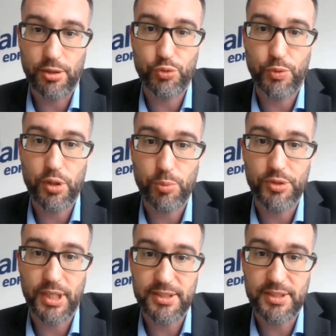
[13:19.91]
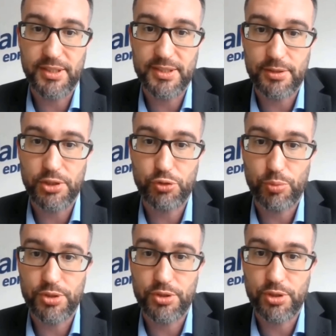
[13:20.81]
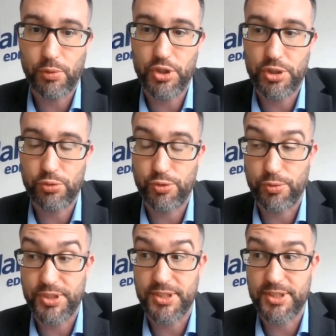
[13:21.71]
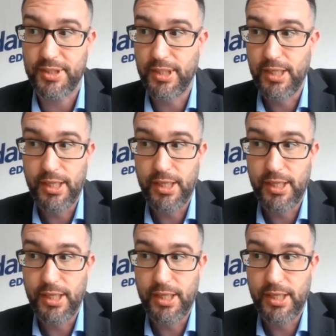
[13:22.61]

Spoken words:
to accommodate these distributed generation of sources.